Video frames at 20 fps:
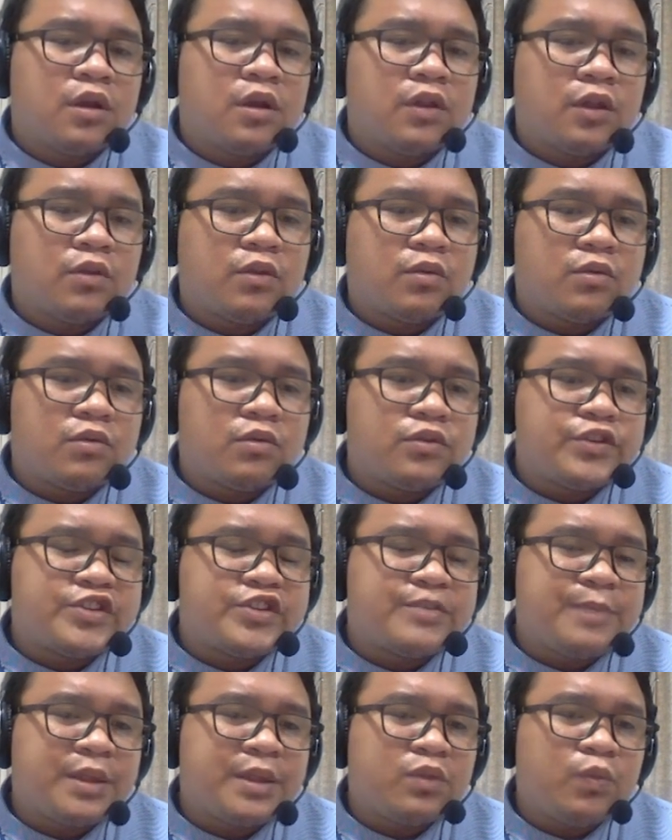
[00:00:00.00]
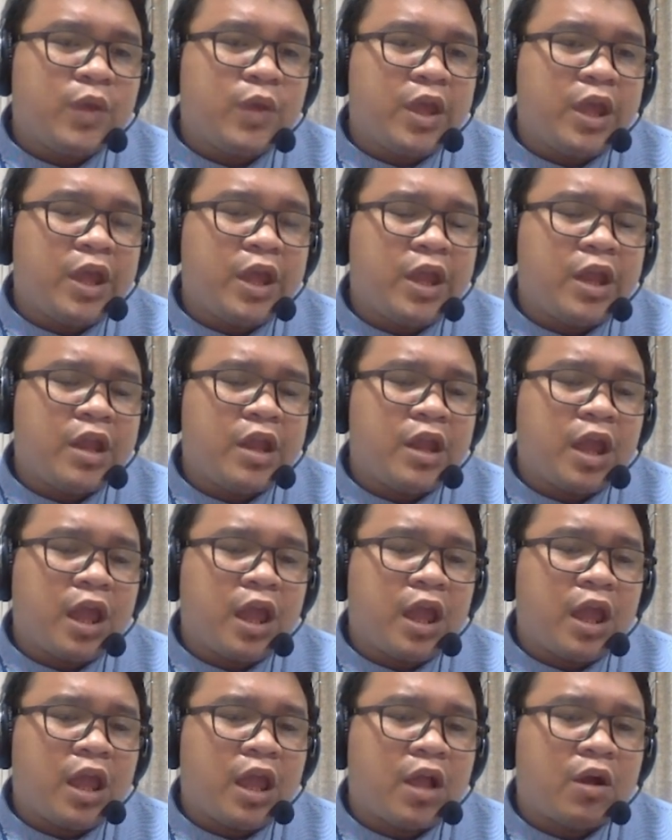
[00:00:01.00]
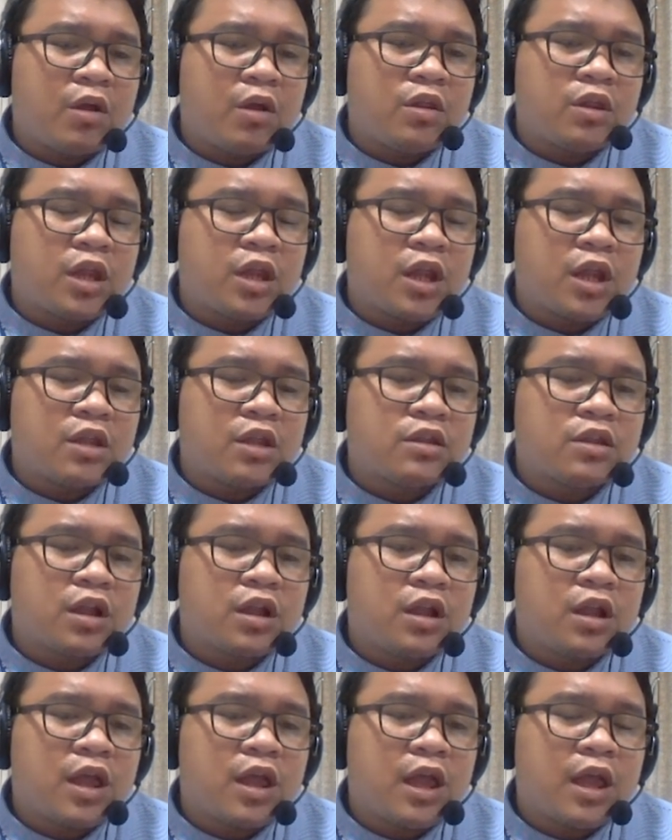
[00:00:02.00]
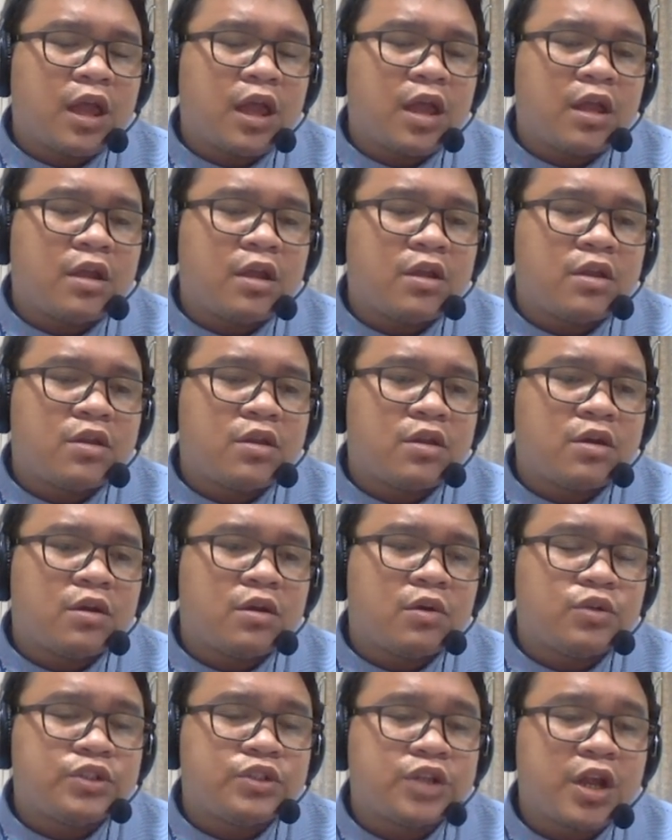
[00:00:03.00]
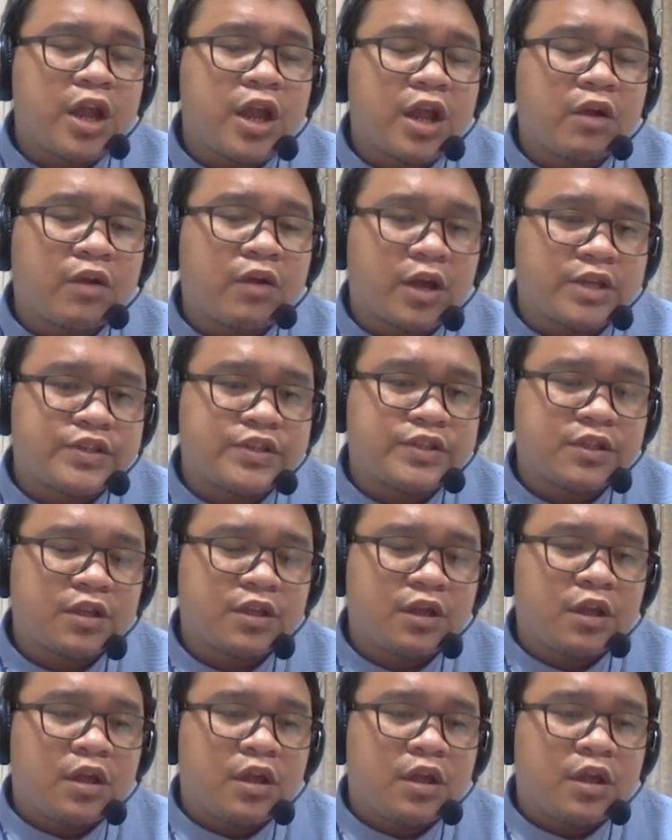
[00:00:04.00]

that occurs between a continental and oceanic crust,